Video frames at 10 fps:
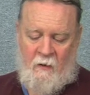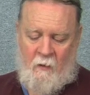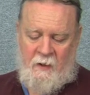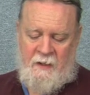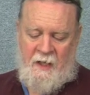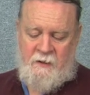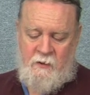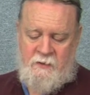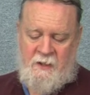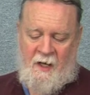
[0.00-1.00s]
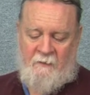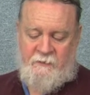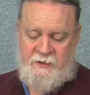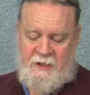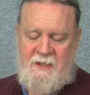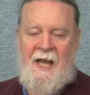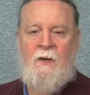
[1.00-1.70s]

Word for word: Oregon, Utah, Virginia,